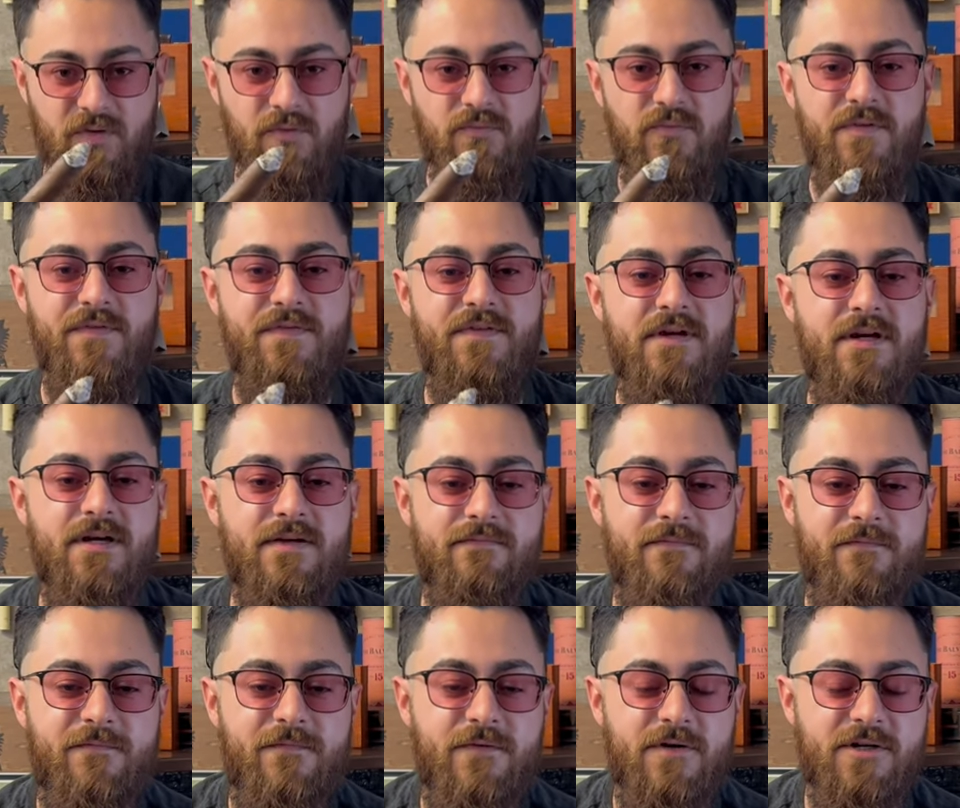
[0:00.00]
with
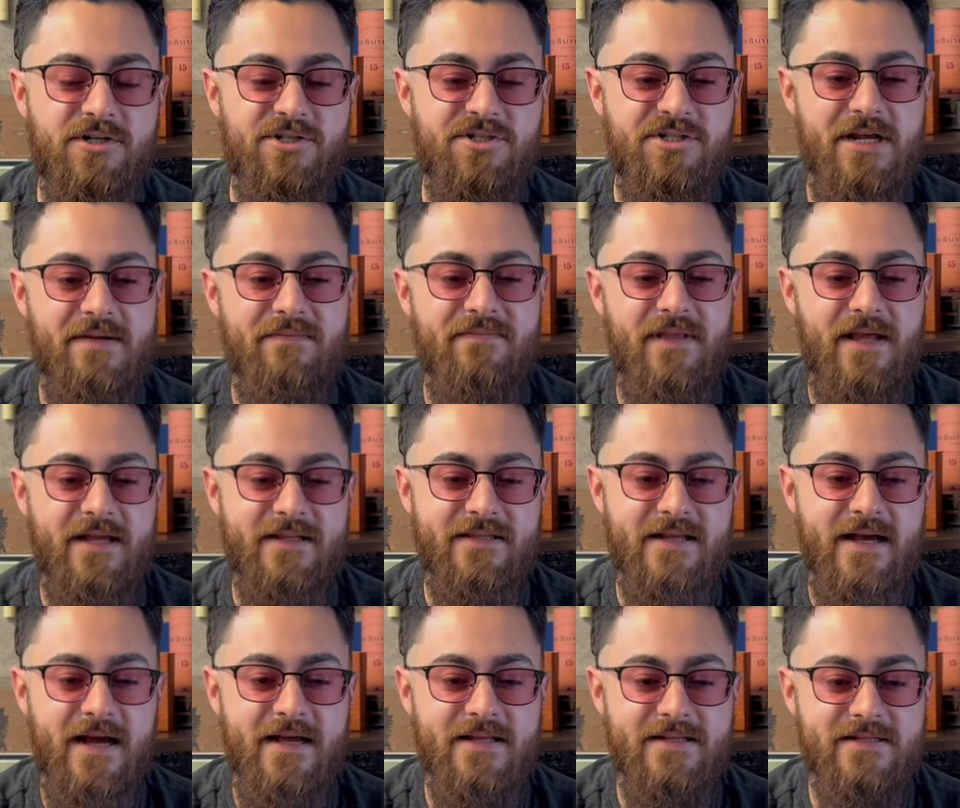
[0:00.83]
the foot shaped
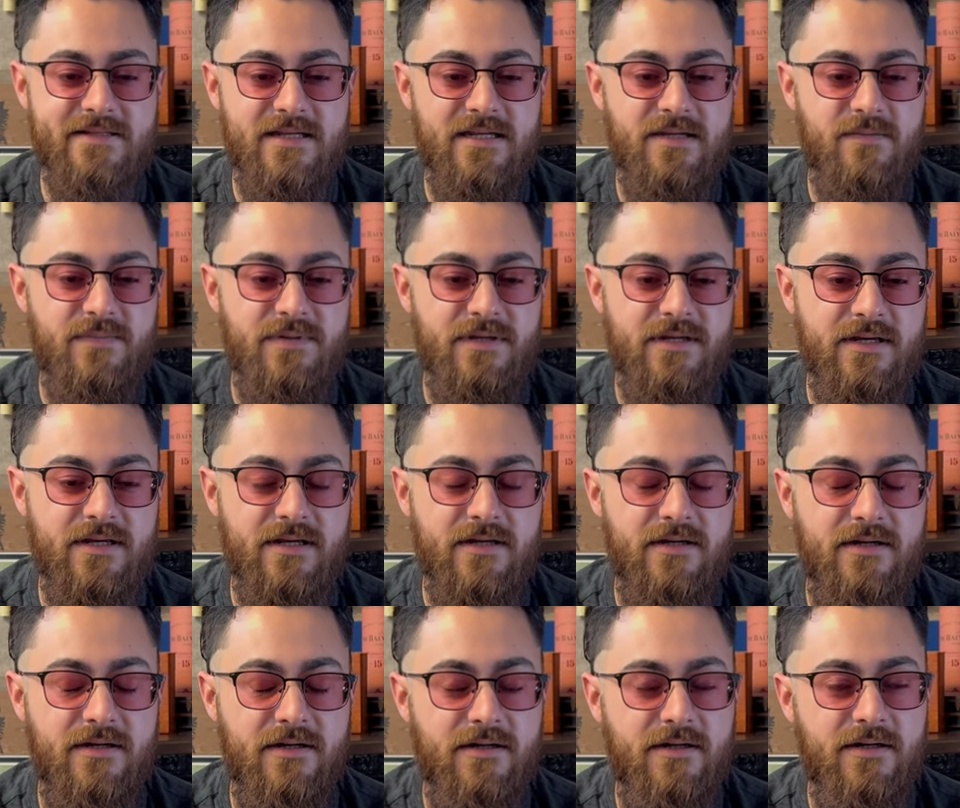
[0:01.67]
like that, it's going to
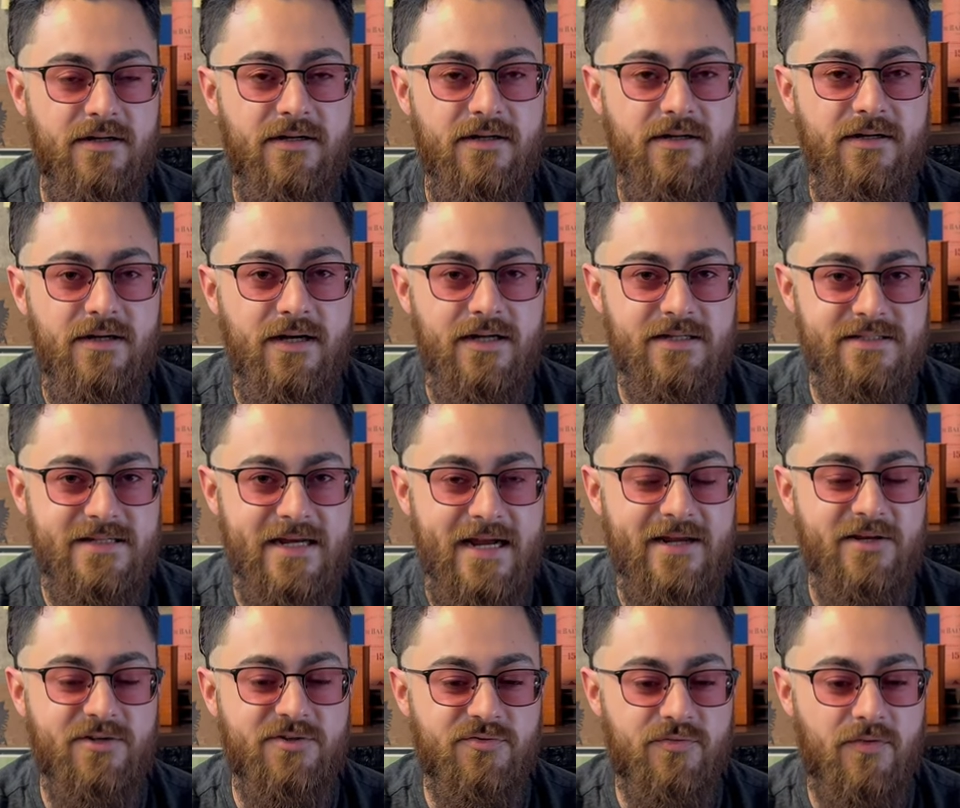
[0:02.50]
be a
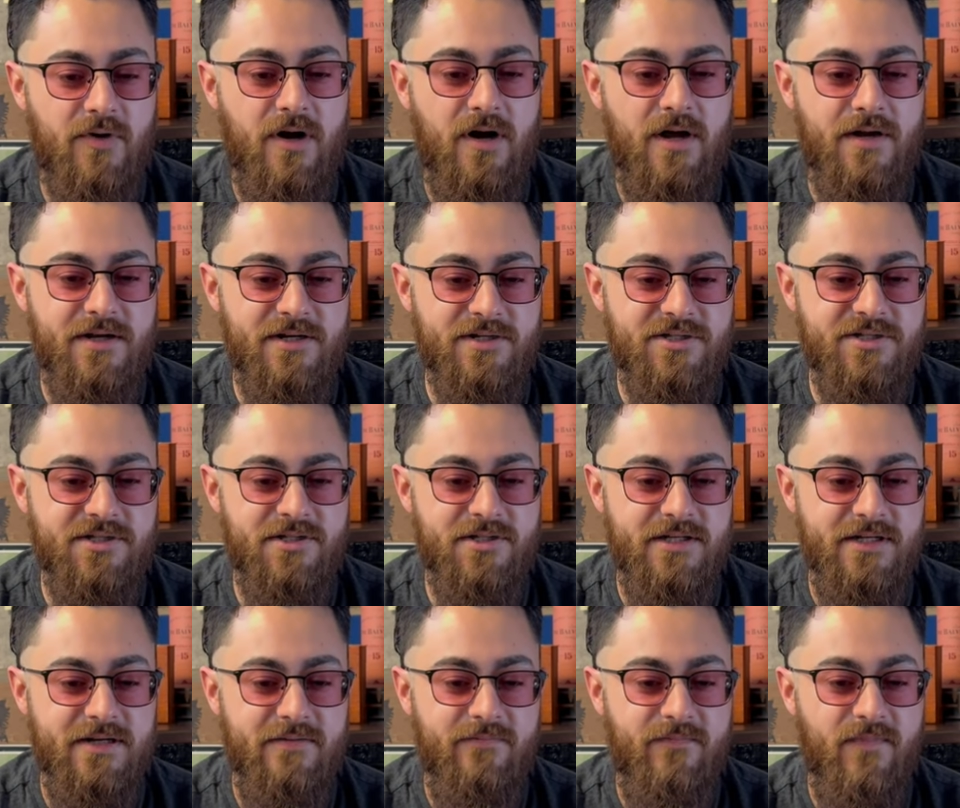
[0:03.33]
tight draw
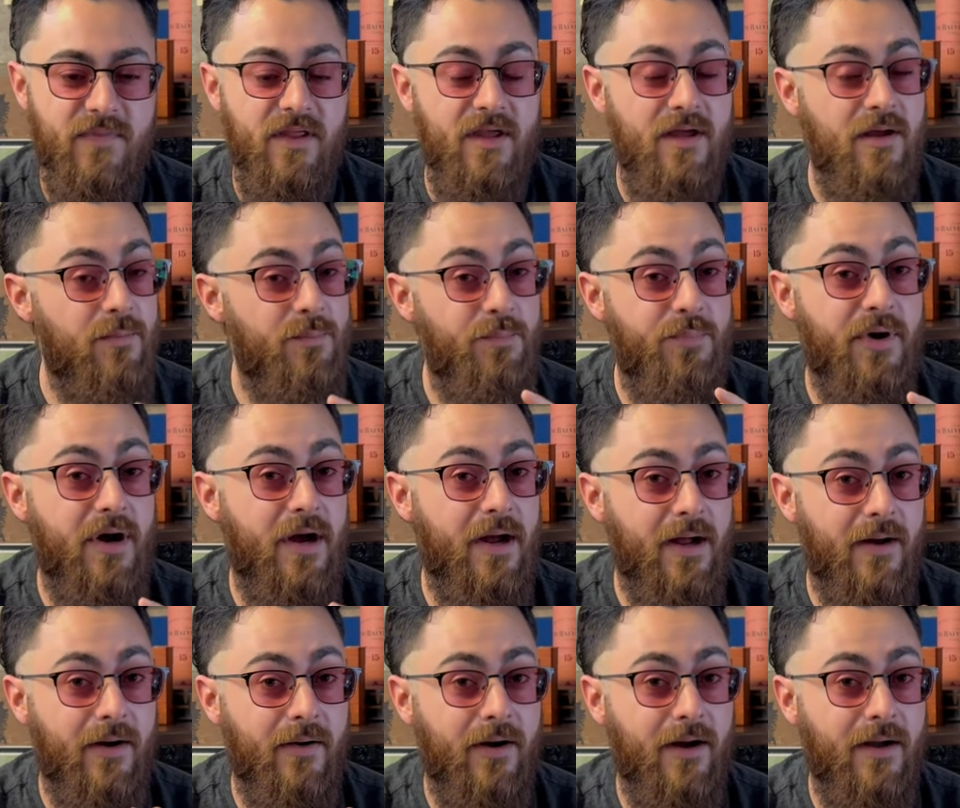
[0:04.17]
initially
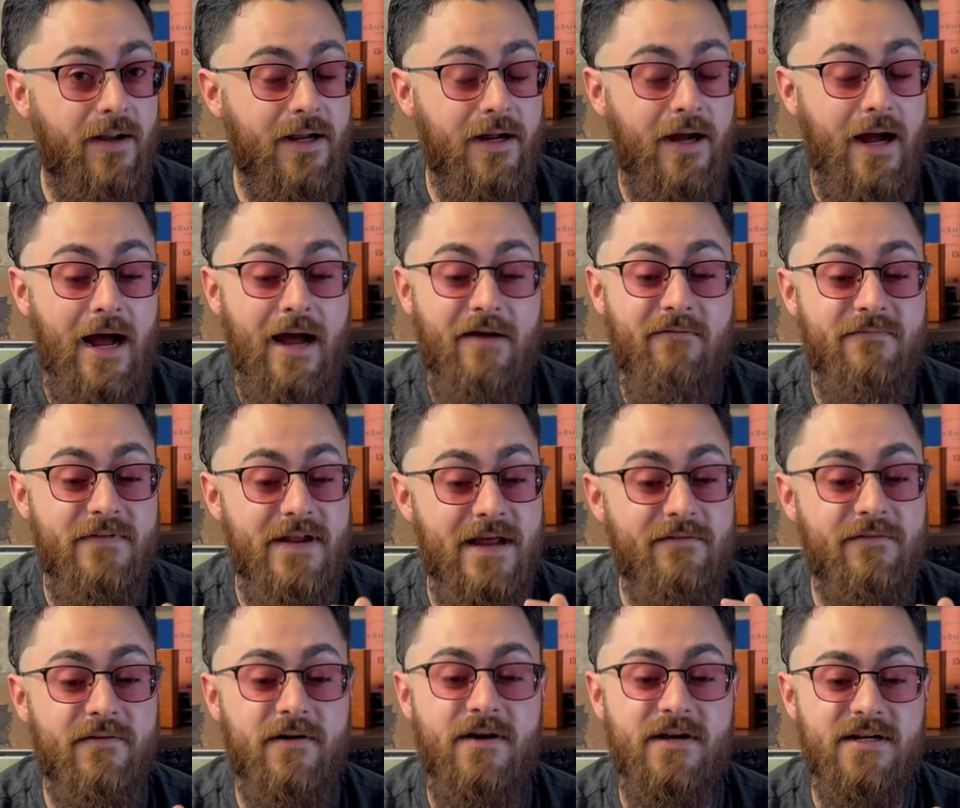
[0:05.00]
but I've
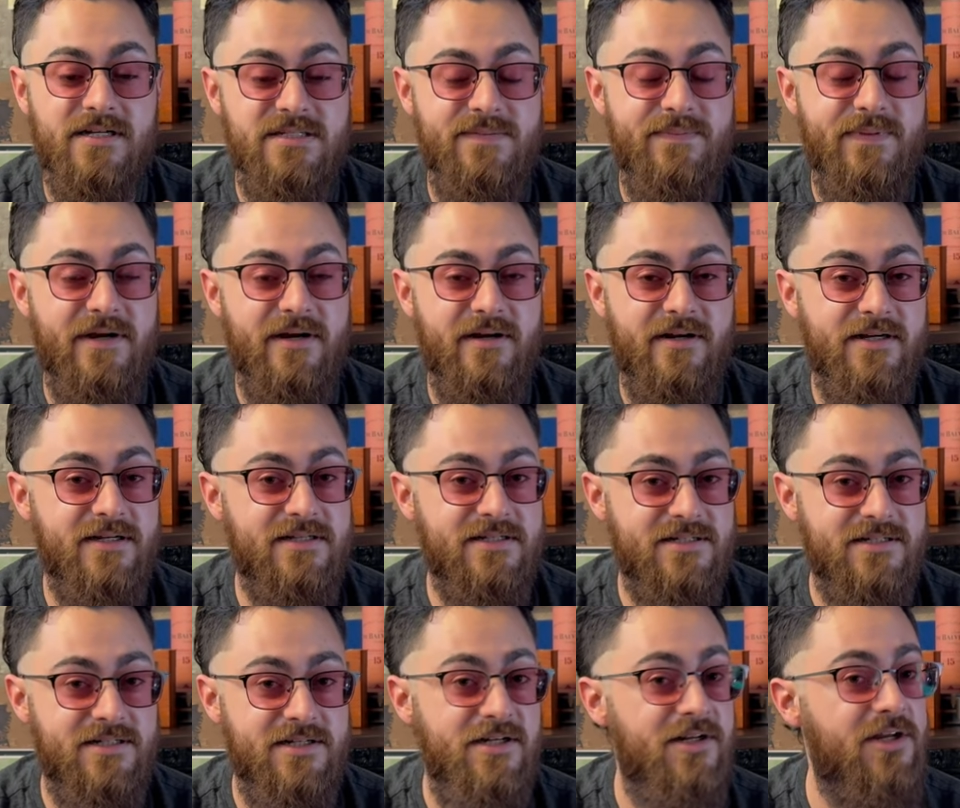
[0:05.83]
never
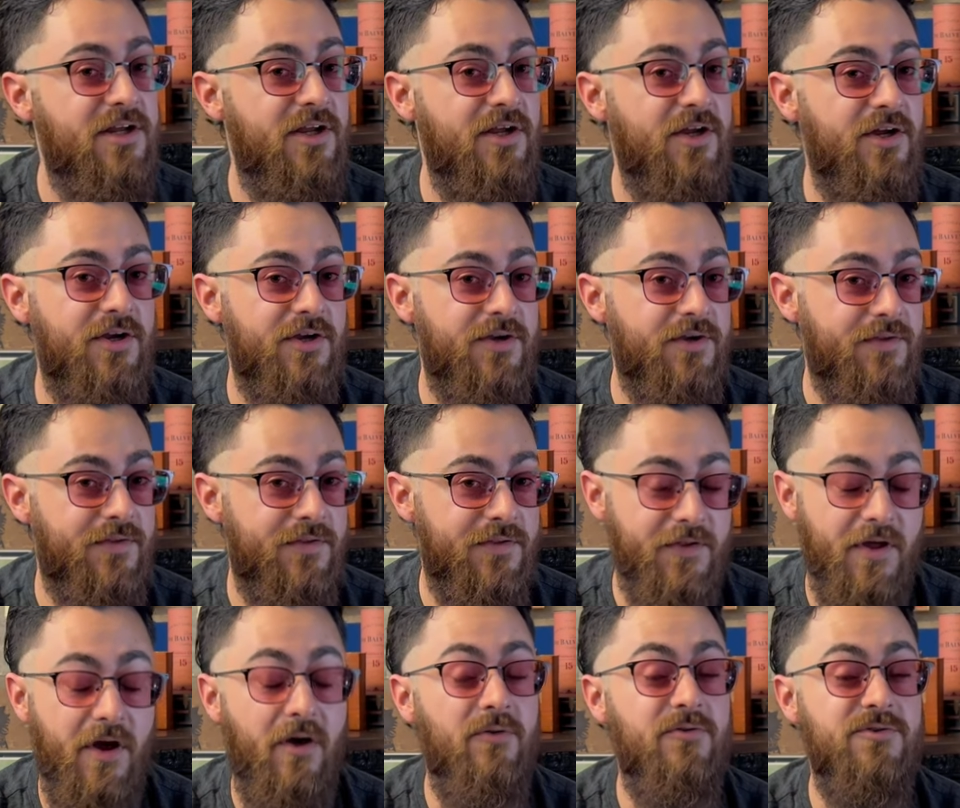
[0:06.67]
experienced
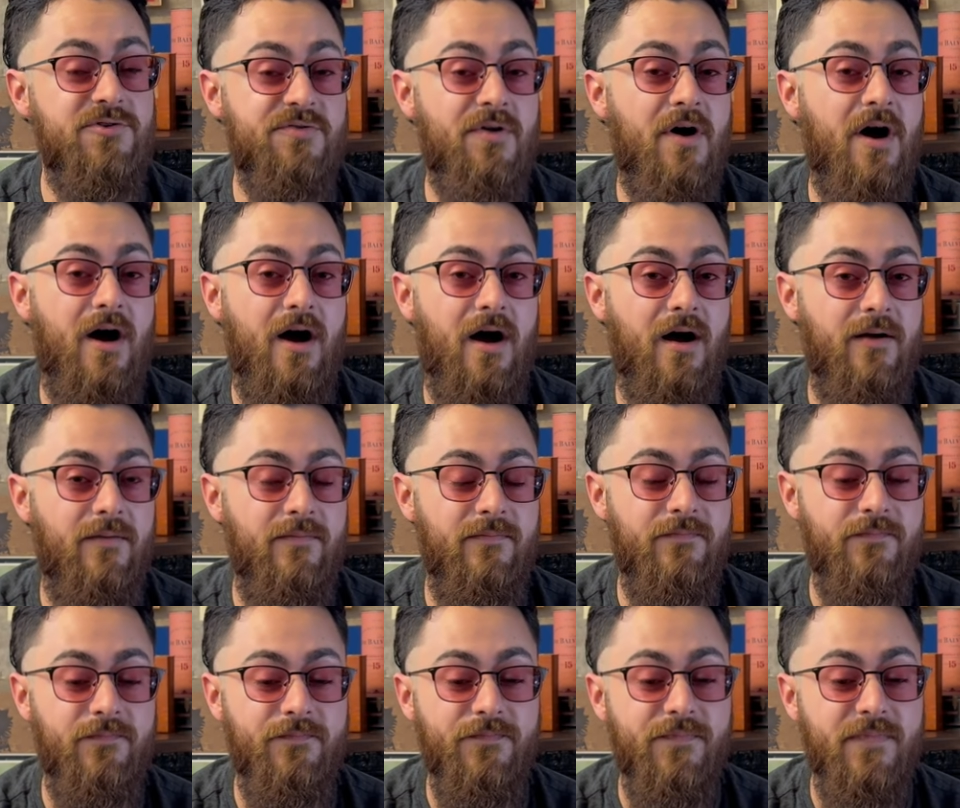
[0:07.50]
no draw
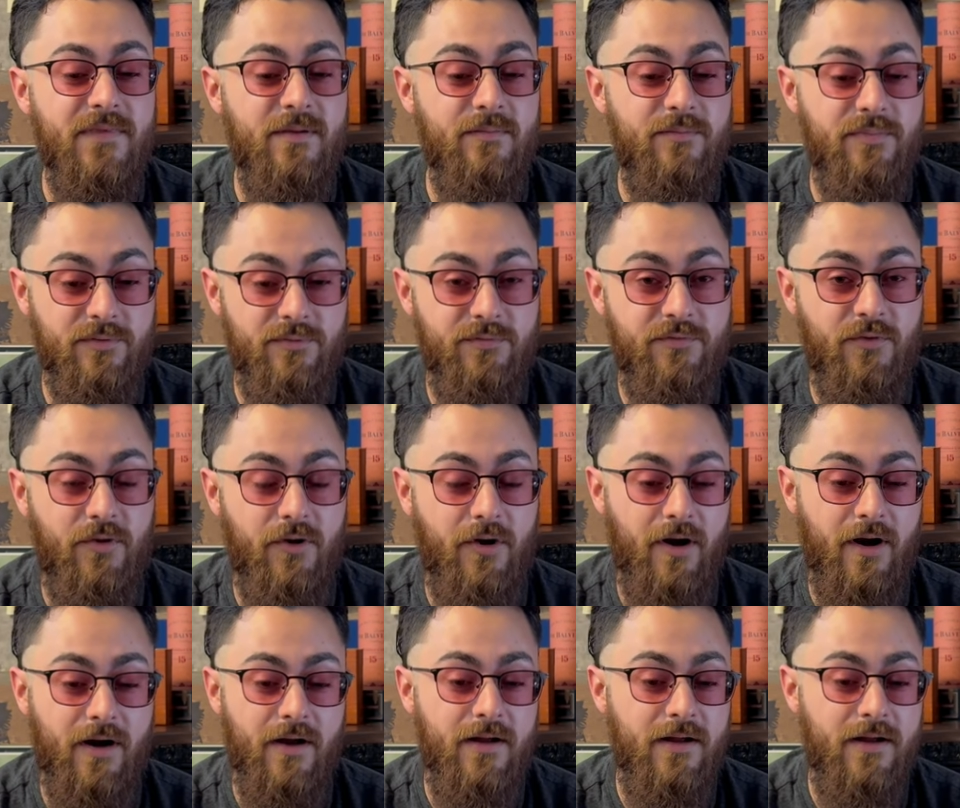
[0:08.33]

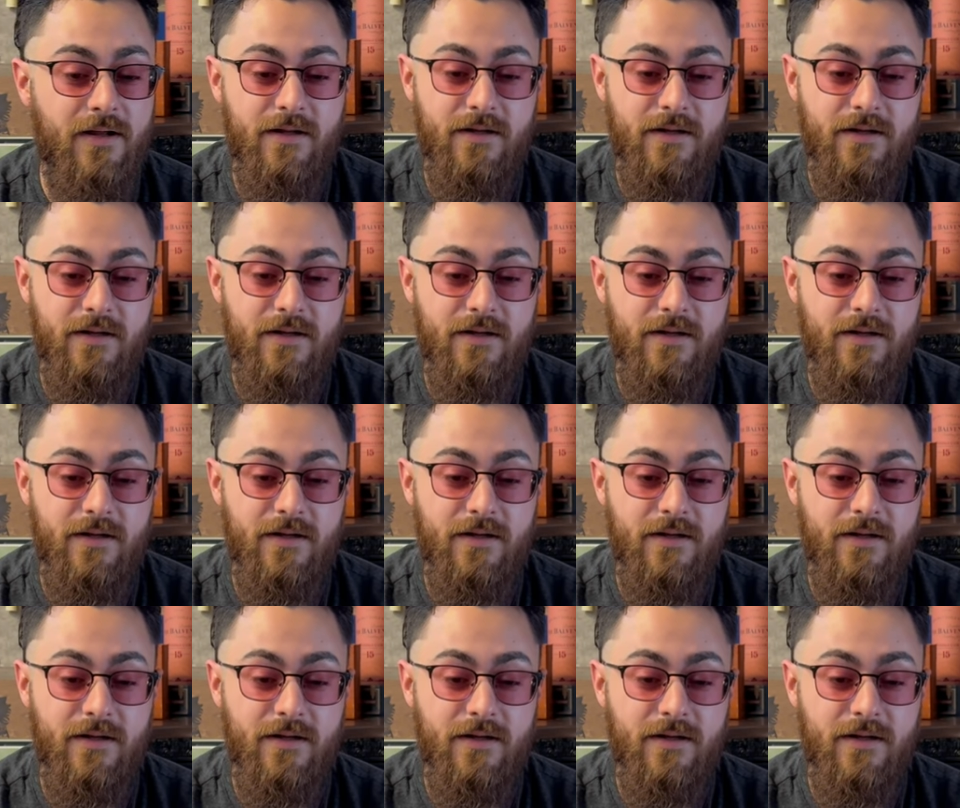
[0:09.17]
before.